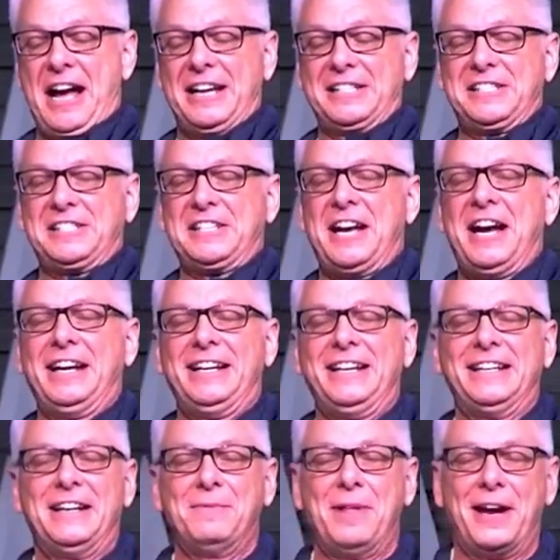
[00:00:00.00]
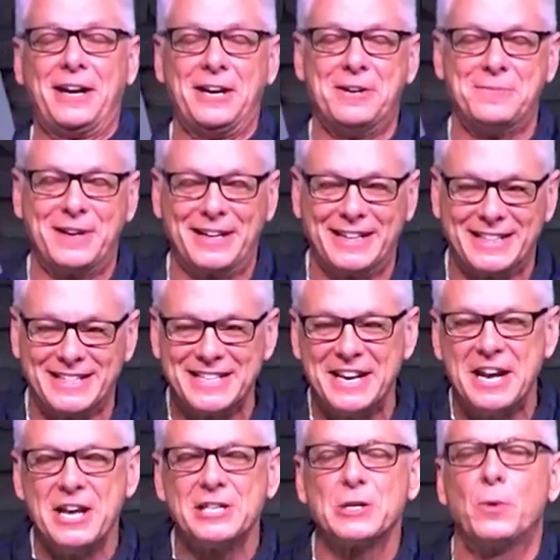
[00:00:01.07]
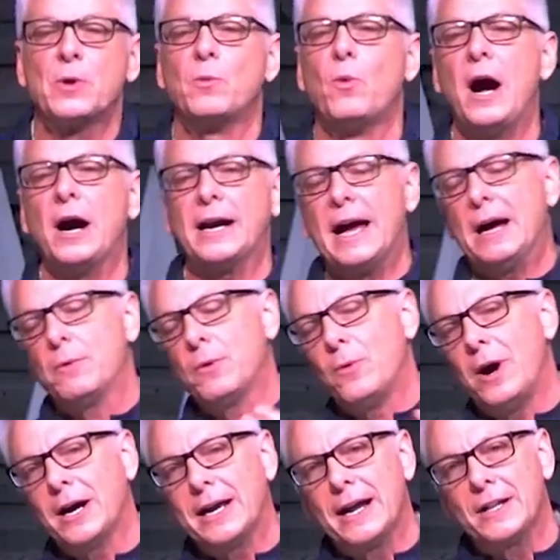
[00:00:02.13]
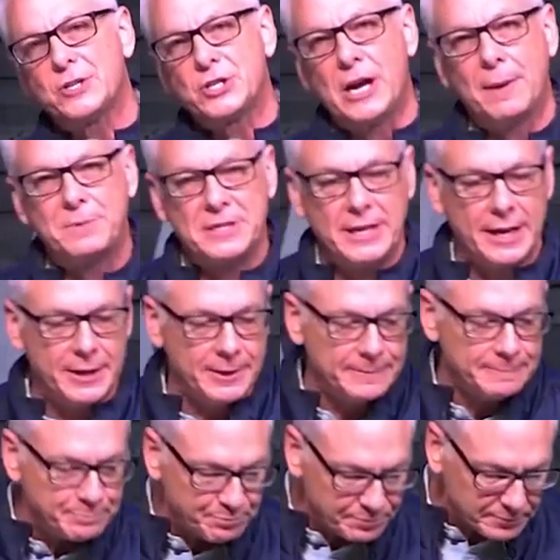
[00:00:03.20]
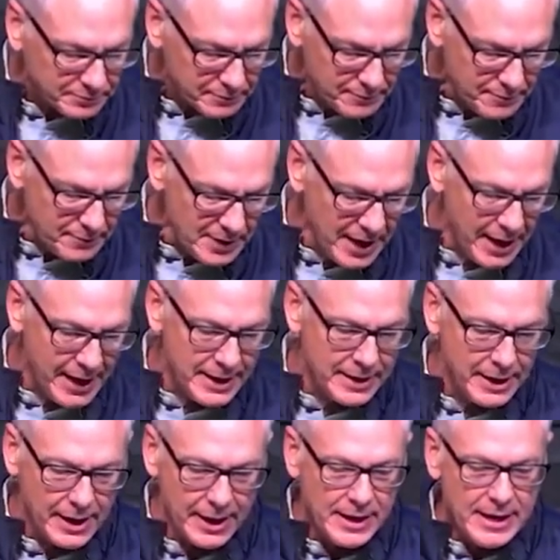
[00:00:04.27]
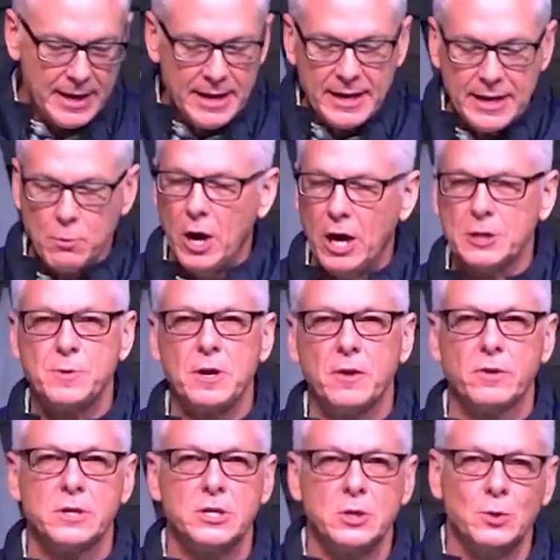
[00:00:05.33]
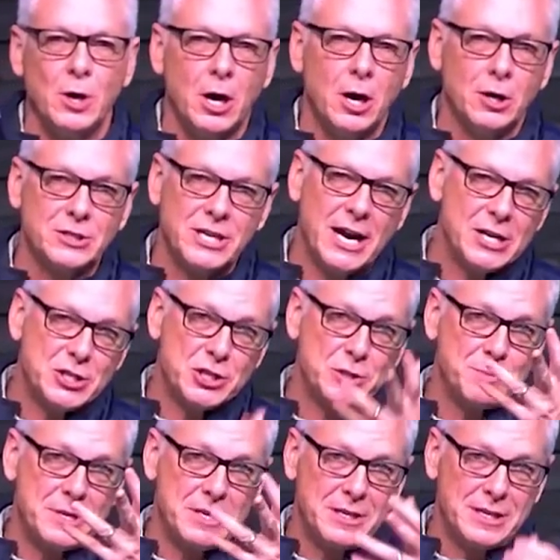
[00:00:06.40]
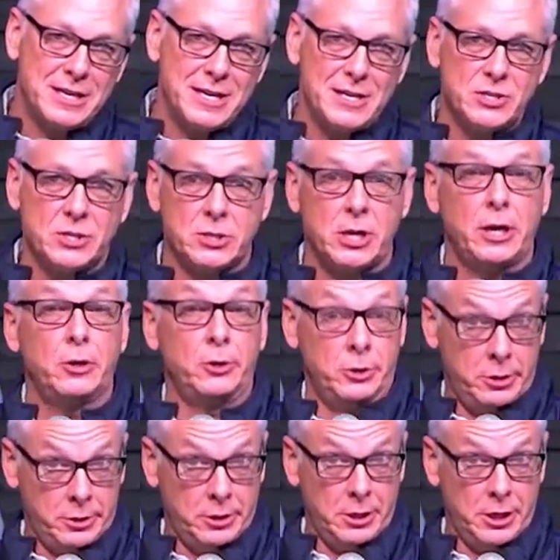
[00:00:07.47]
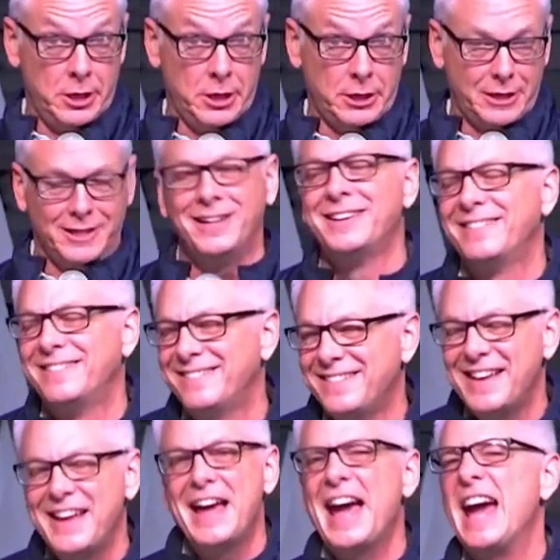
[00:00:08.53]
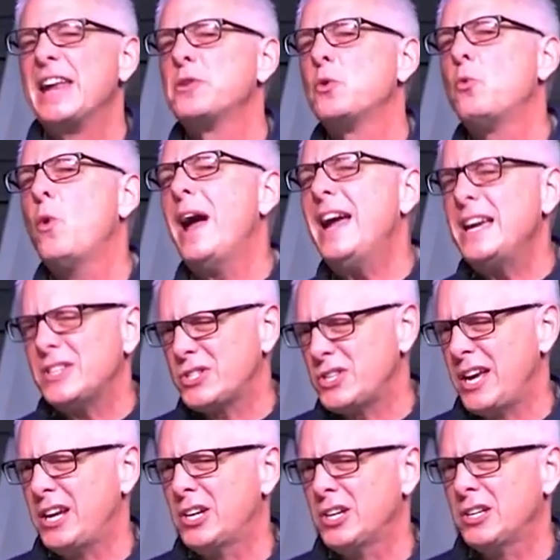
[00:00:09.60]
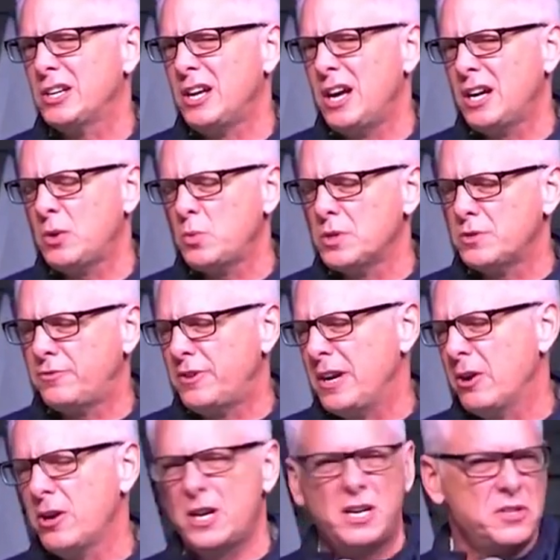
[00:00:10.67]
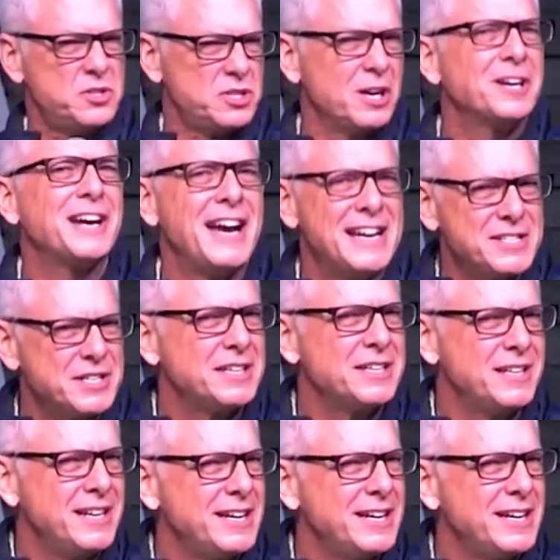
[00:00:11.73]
sign it, and I'm like, oh my goodness. So we walk out of the shop together, and he walks me over to the U-Haul, tosses me the keys, and he's like, good luck. And the way he said good luck was very sarcastic in